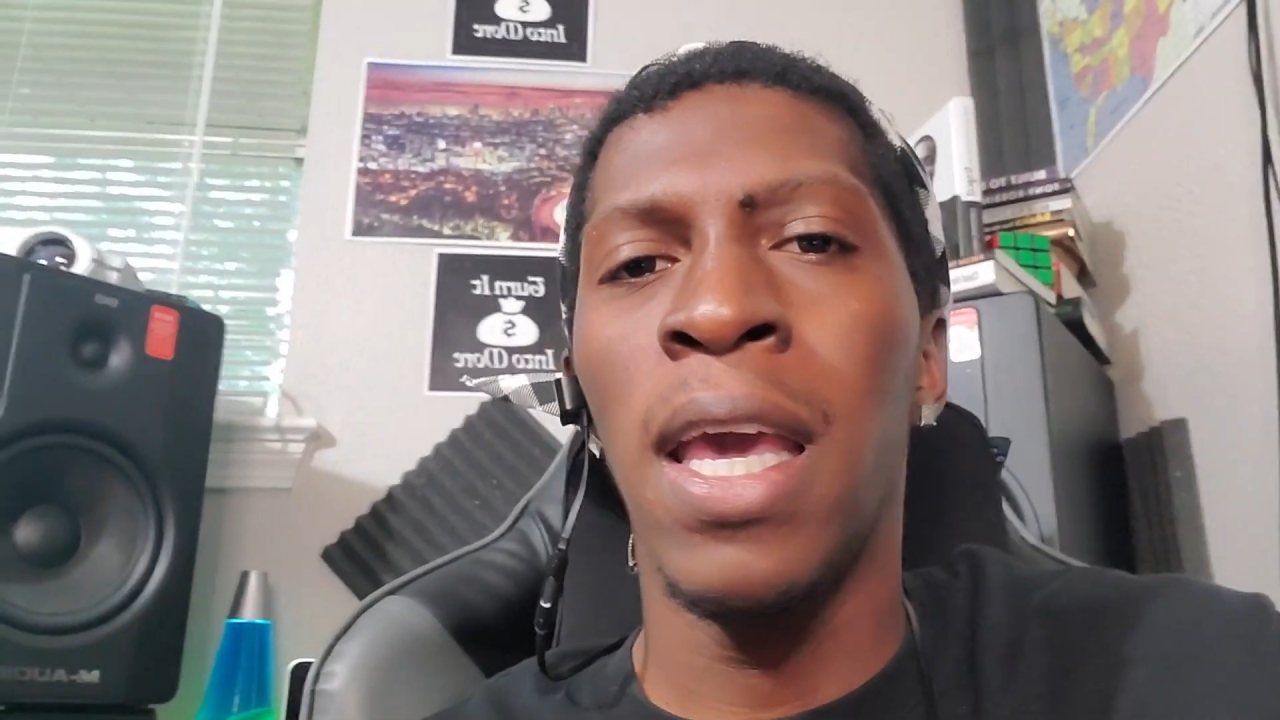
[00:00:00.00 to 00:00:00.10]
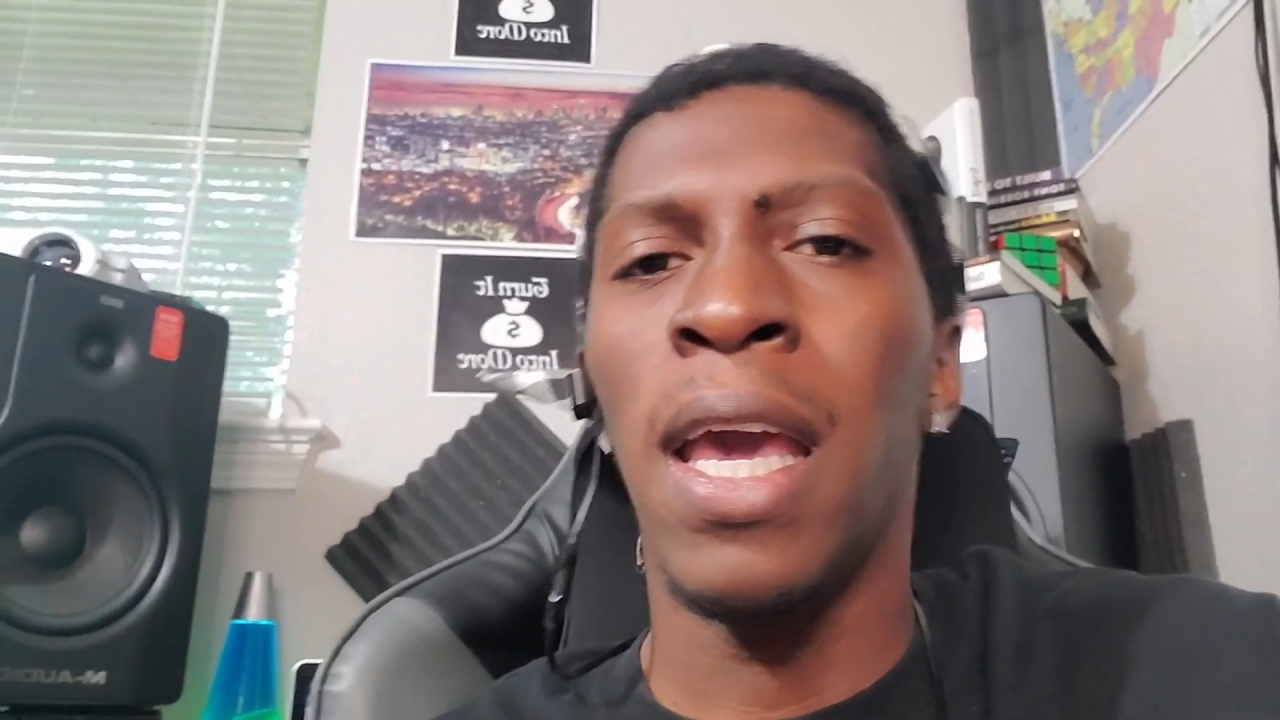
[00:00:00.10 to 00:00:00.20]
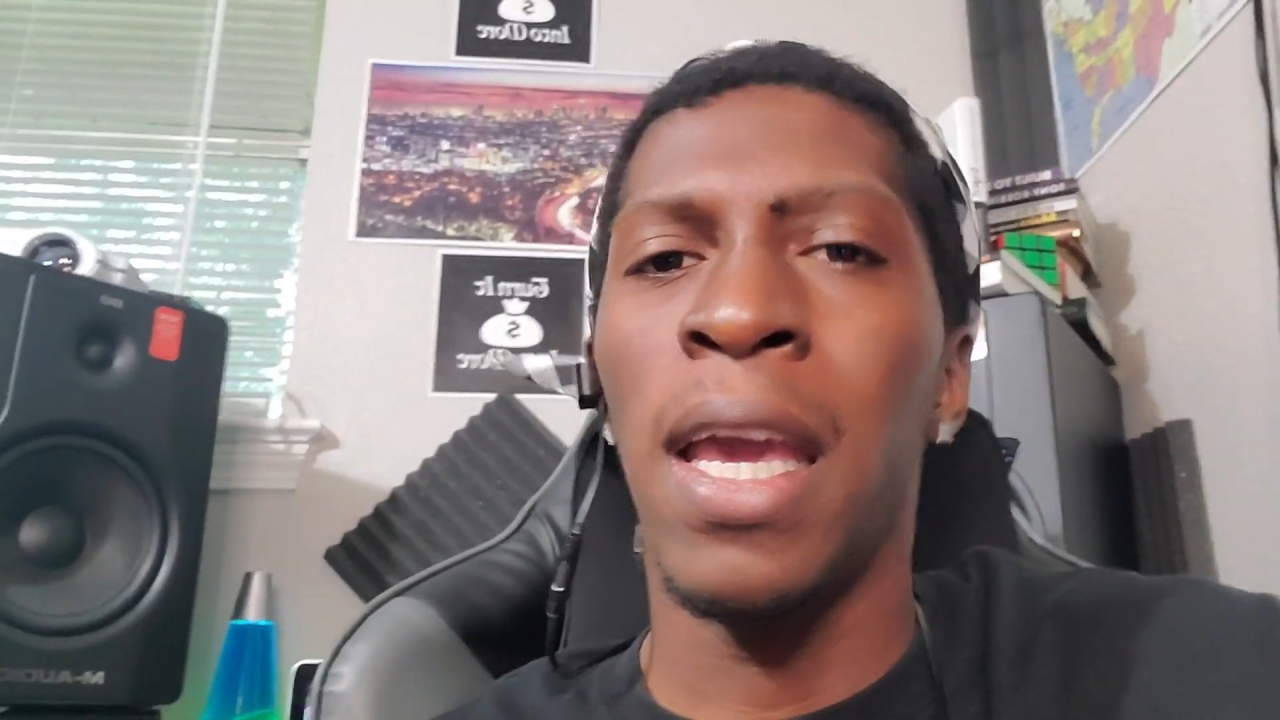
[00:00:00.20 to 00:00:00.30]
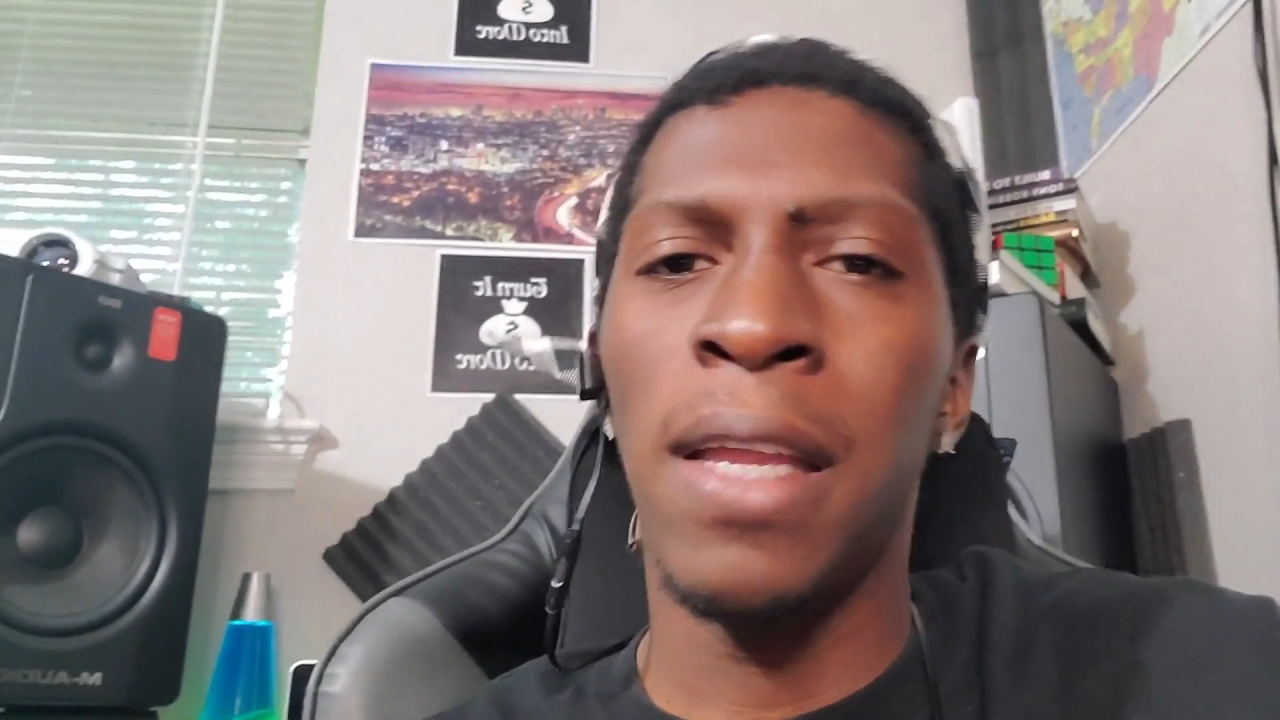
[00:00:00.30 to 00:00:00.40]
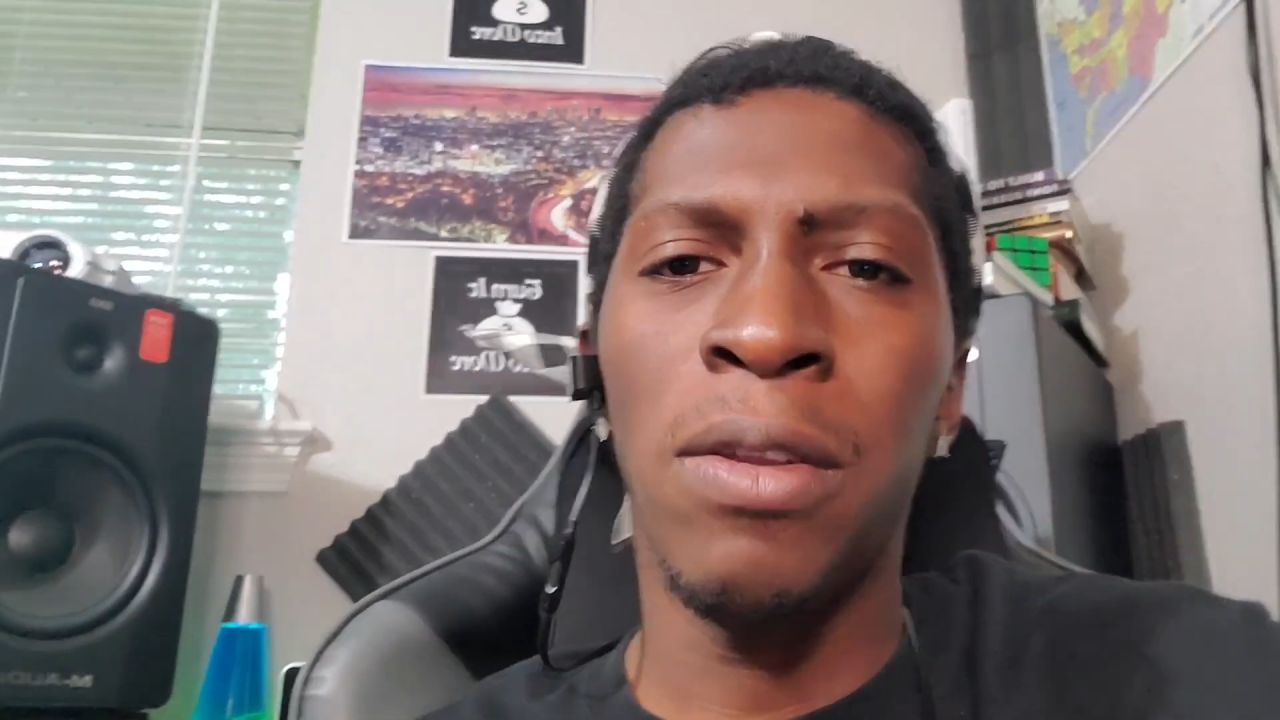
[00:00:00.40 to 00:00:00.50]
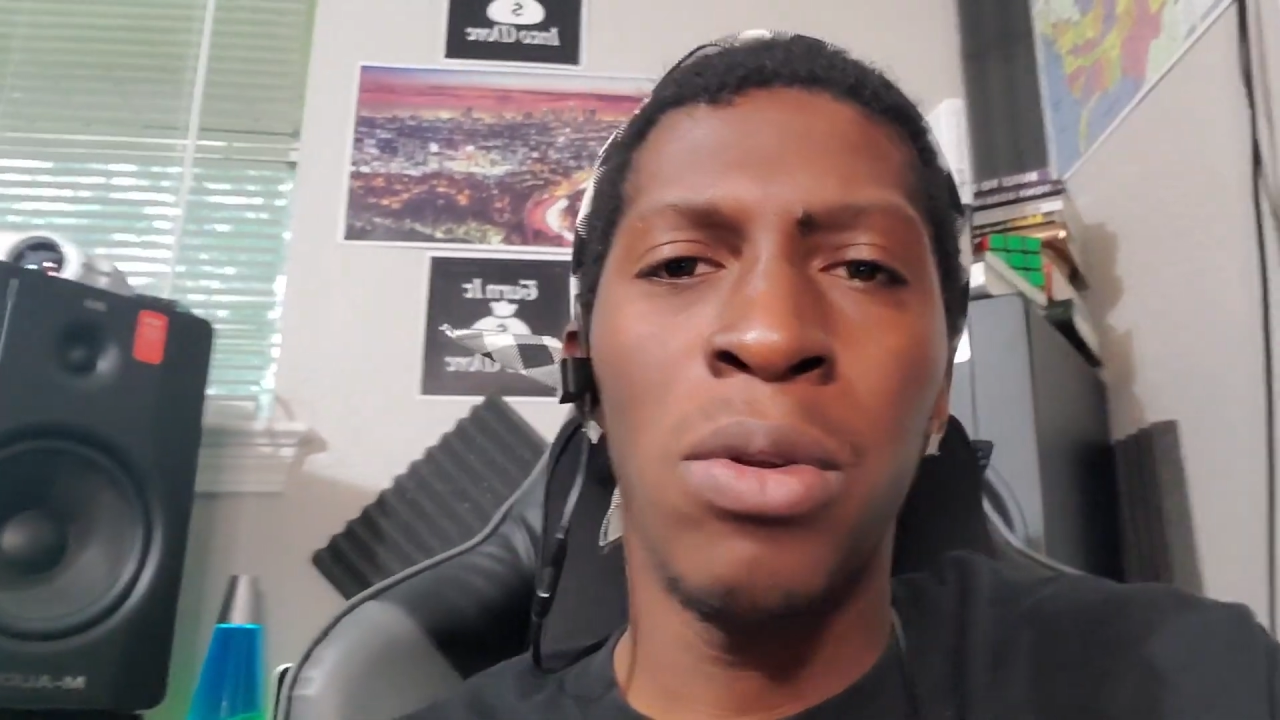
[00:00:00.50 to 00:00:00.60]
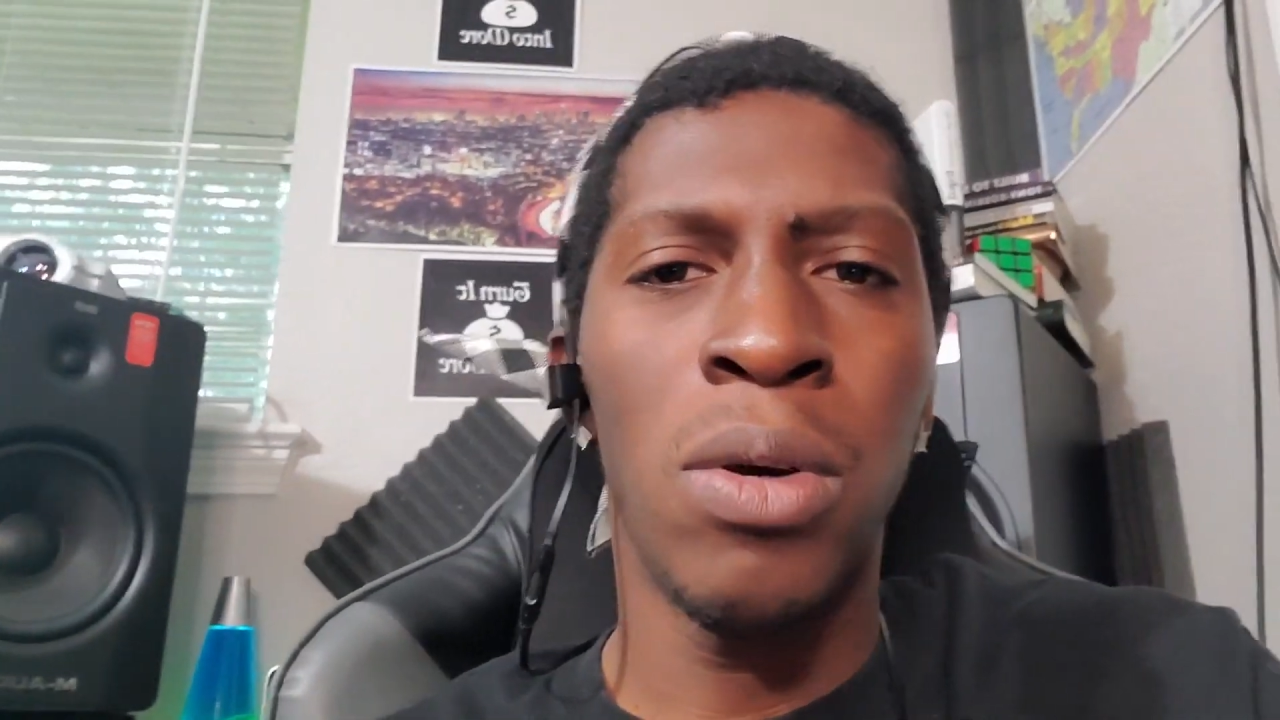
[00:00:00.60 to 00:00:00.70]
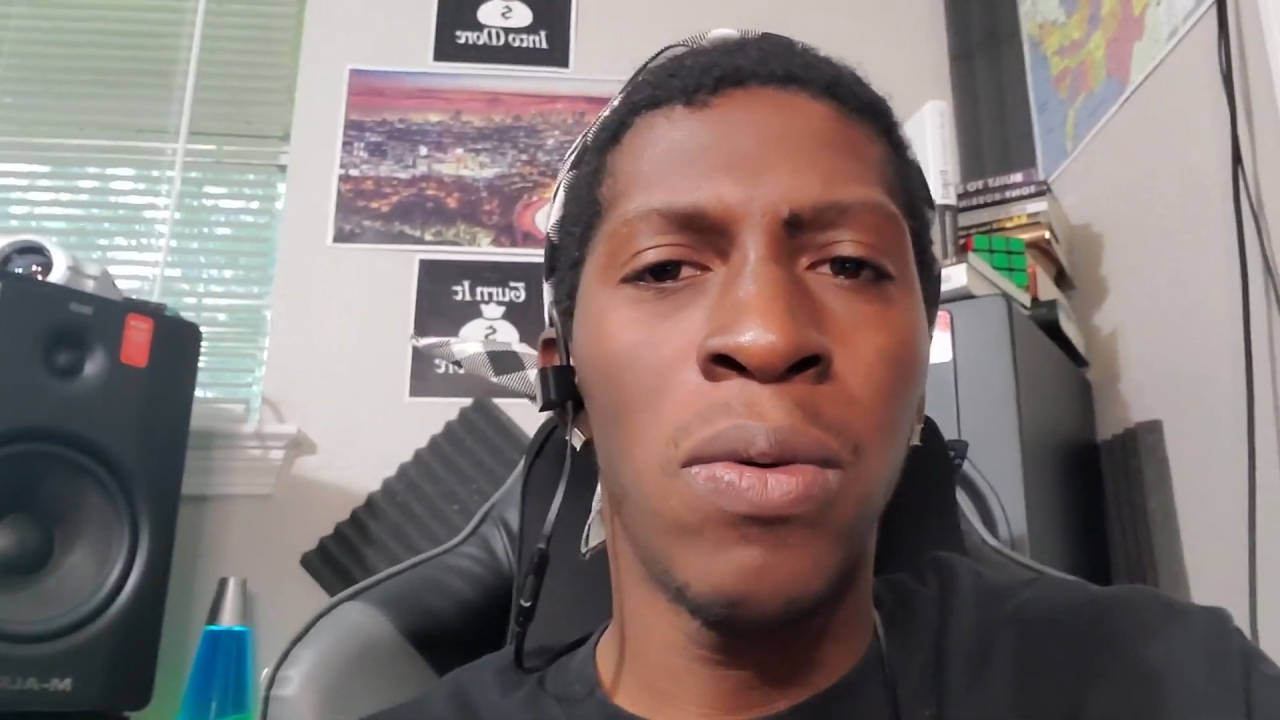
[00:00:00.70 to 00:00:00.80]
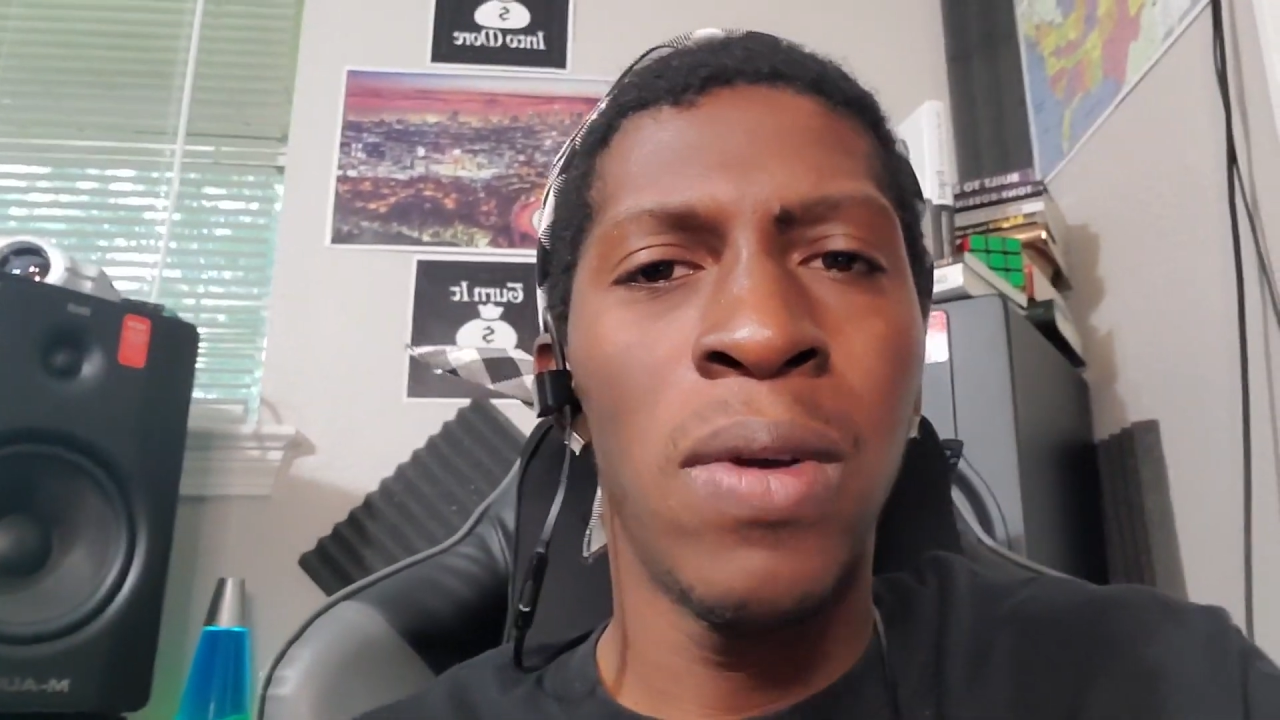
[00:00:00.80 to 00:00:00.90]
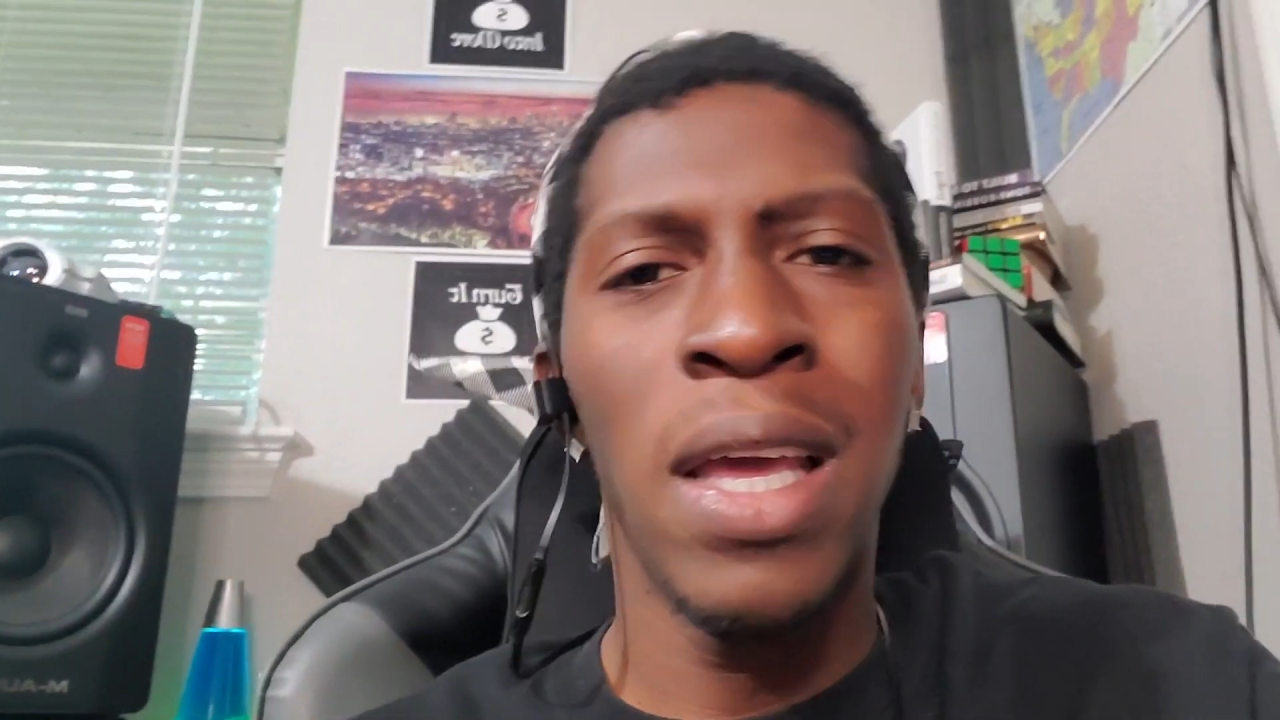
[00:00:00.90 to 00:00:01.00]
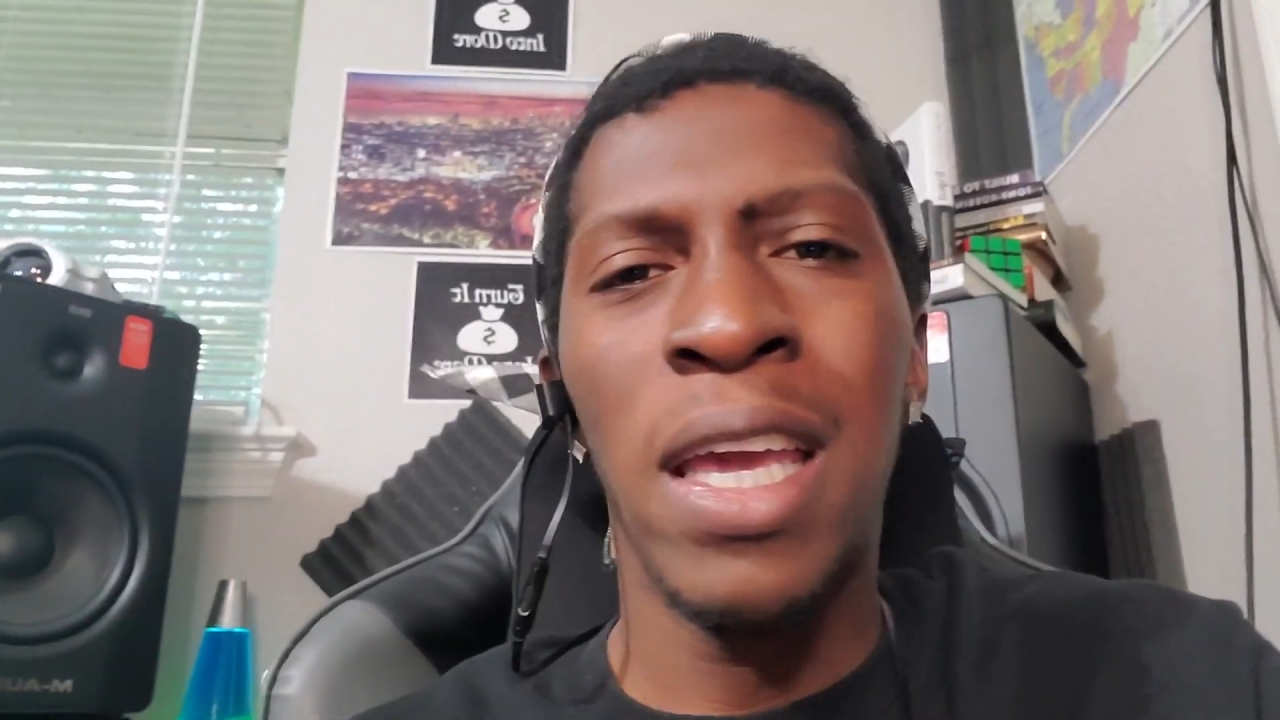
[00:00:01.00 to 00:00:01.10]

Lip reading: And, you know,